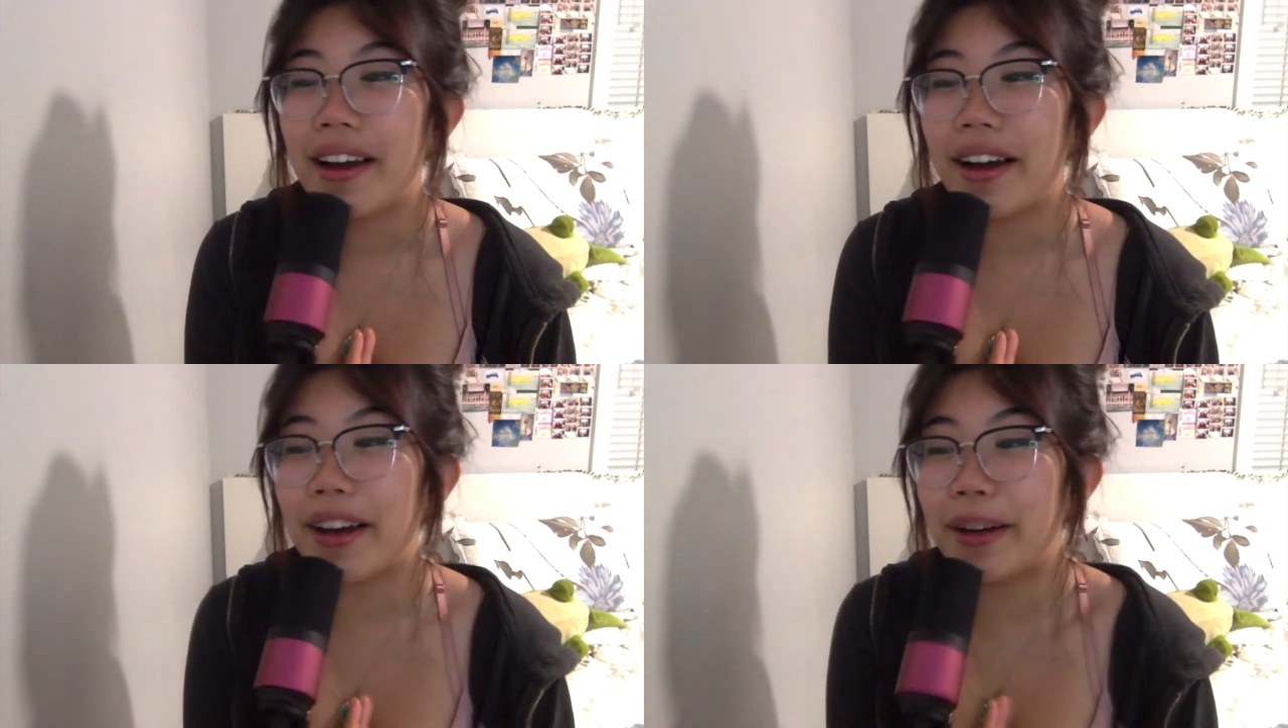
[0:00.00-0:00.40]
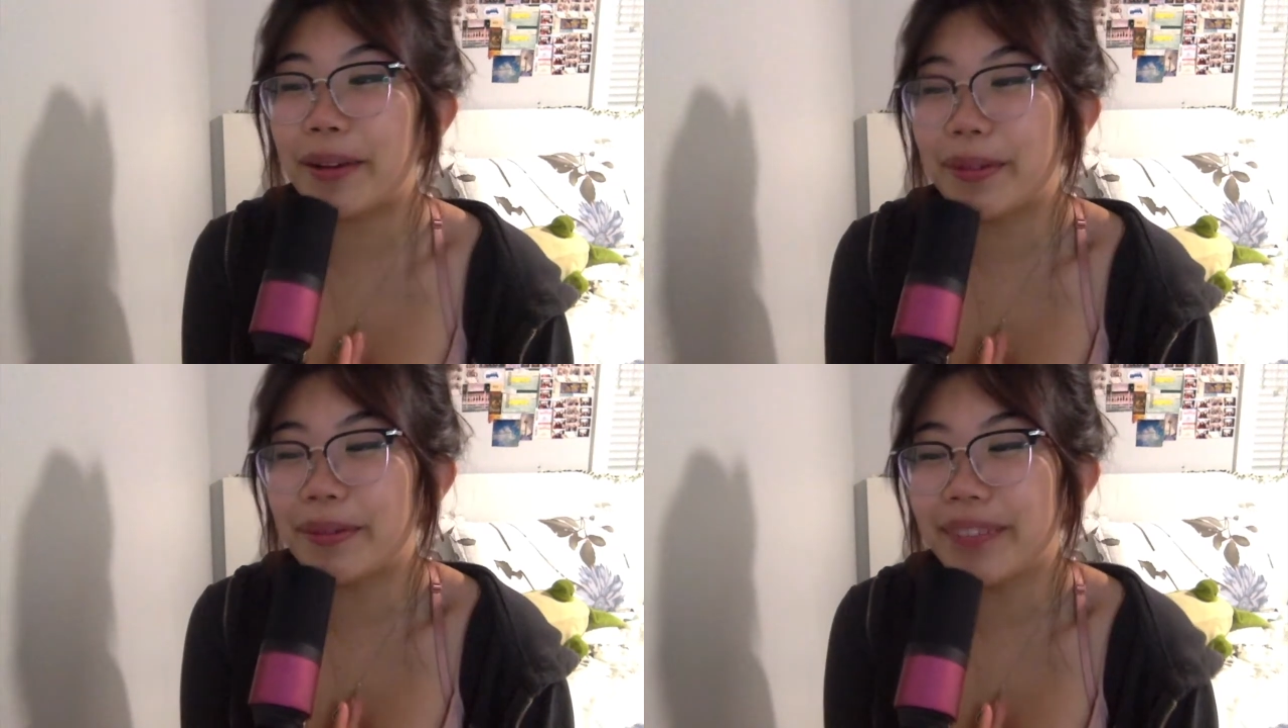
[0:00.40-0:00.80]

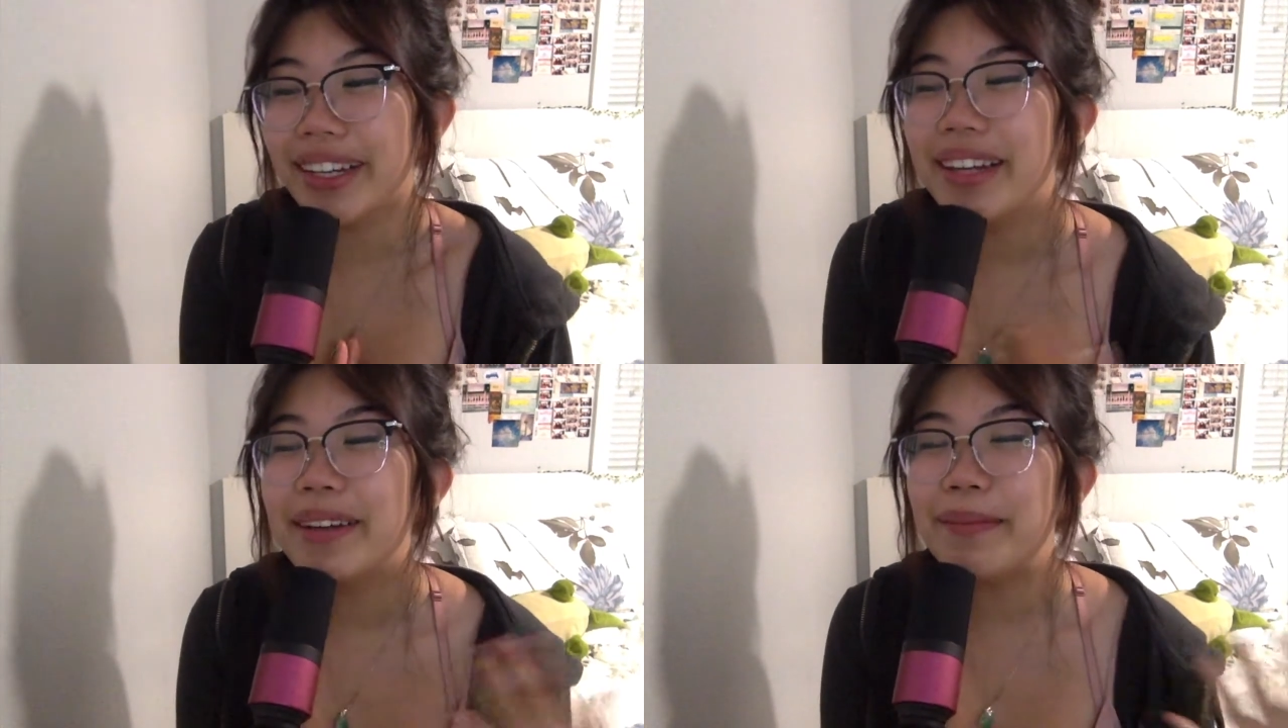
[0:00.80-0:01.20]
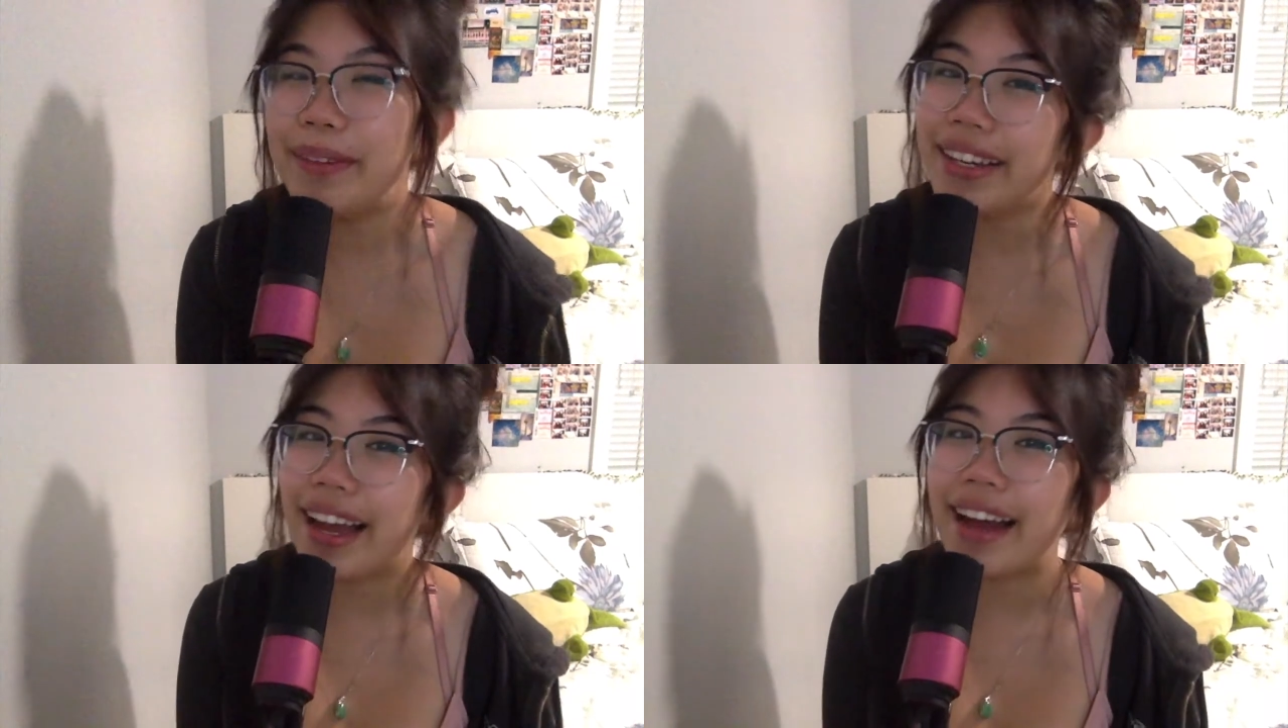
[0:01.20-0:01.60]

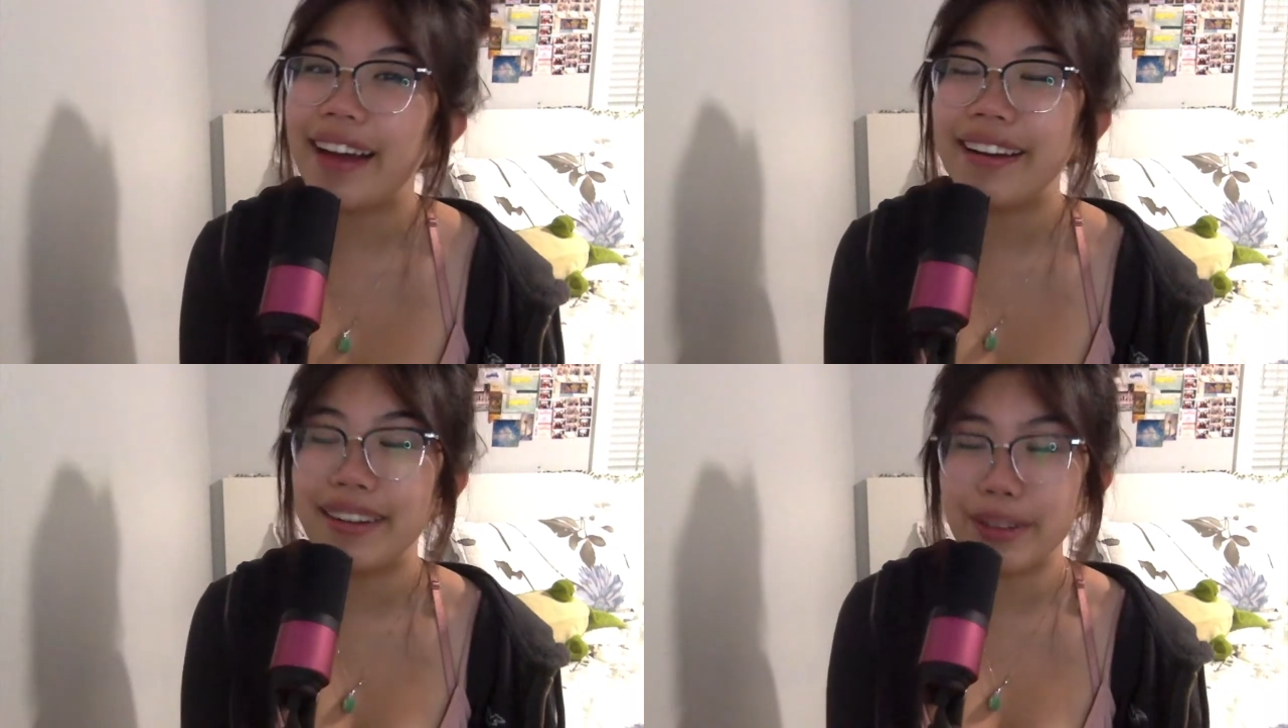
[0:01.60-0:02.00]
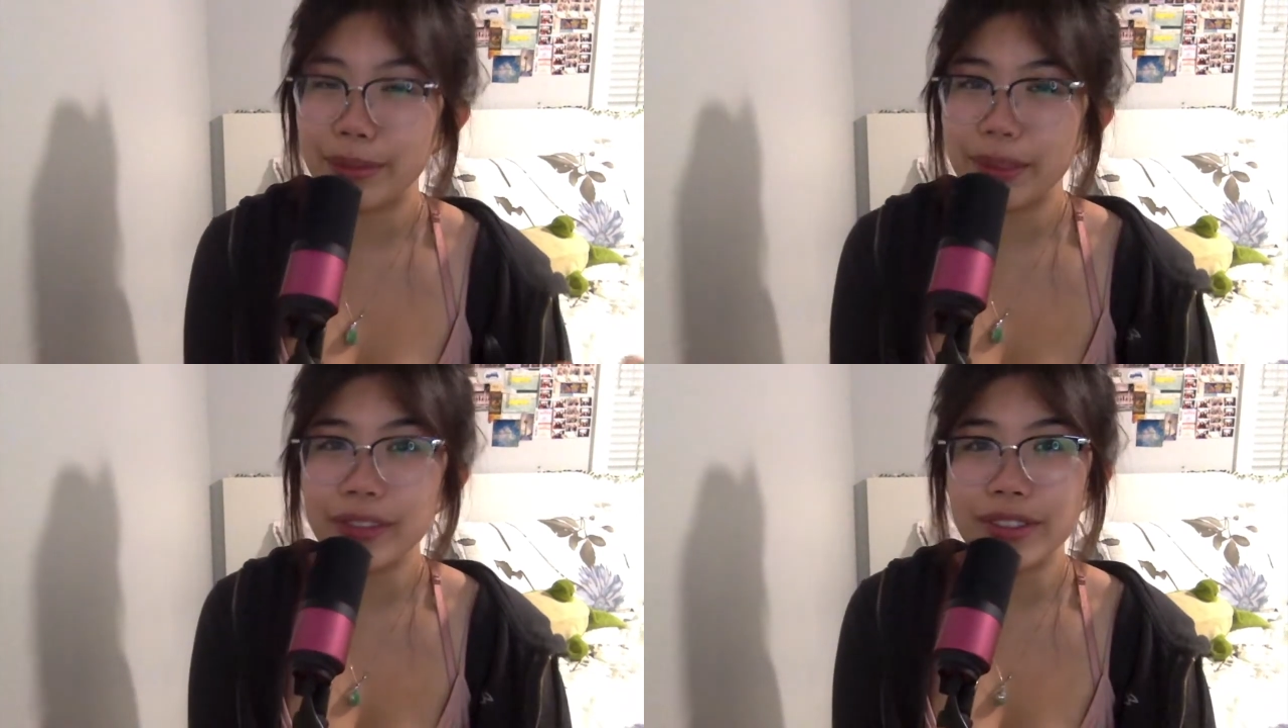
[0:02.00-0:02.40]
But yeah, hope
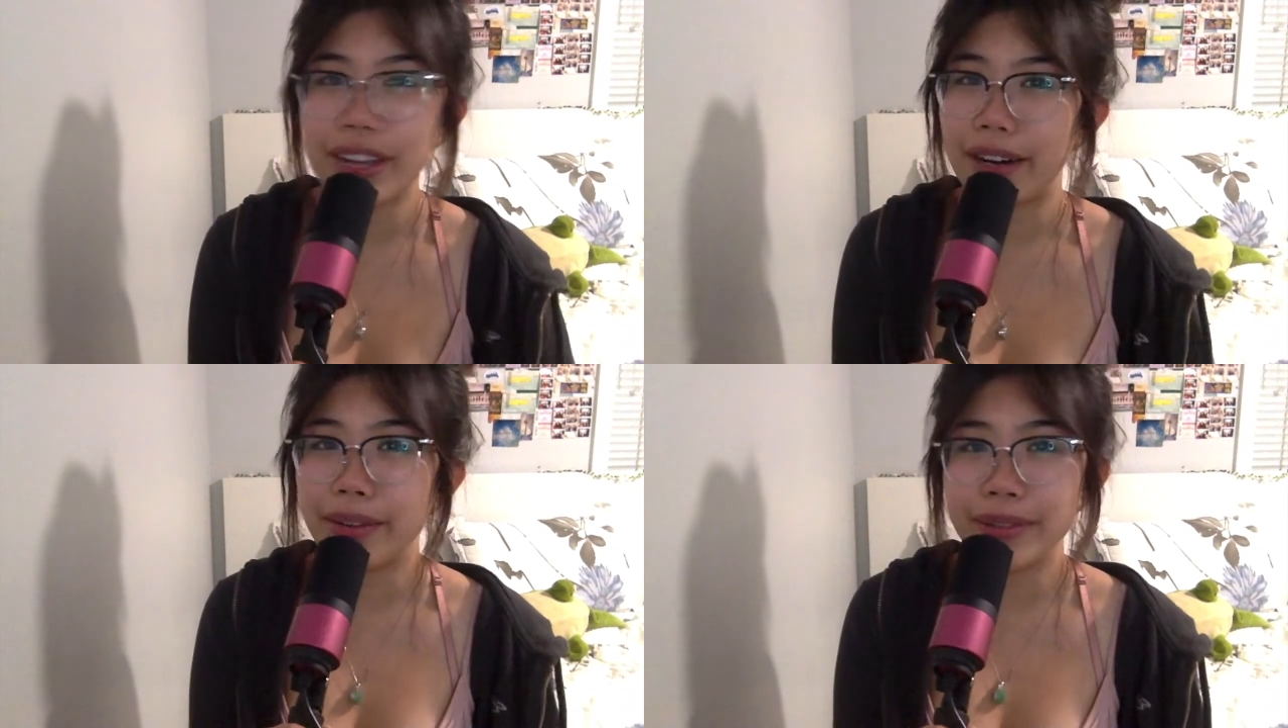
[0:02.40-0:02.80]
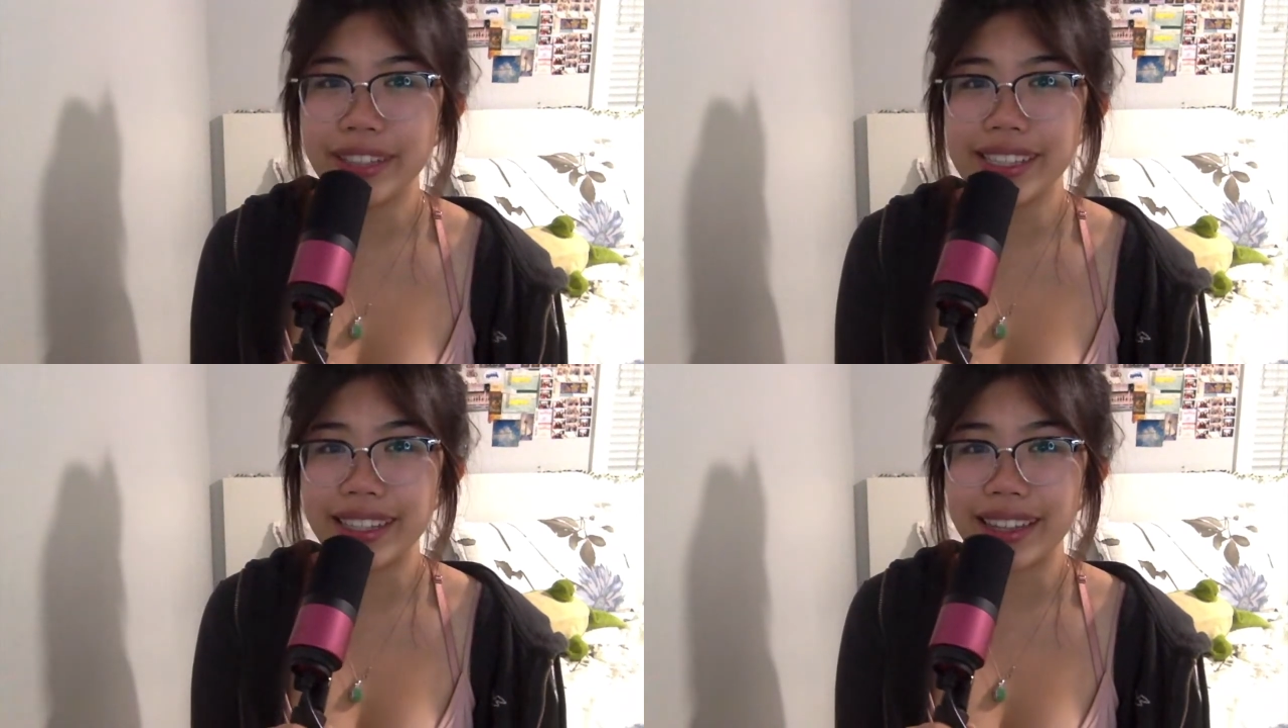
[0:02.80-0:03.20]
you enjoyed. I don't know if I already
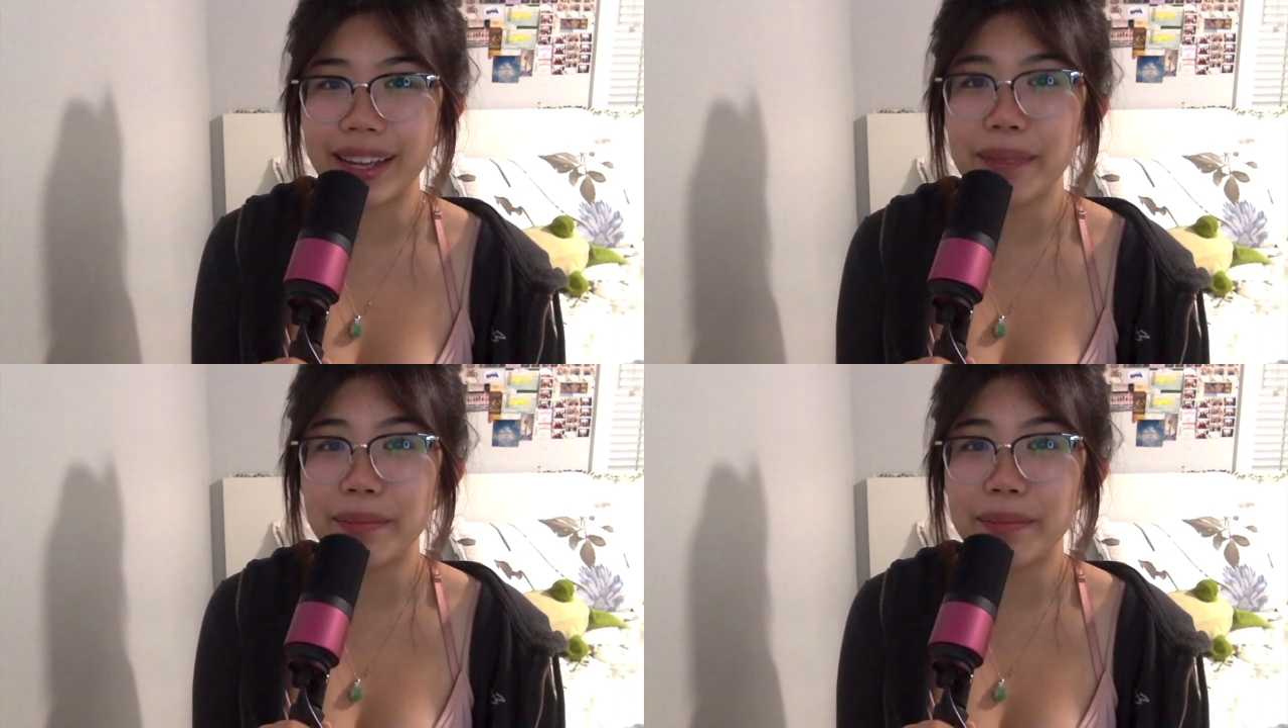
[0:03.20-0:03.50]
said that.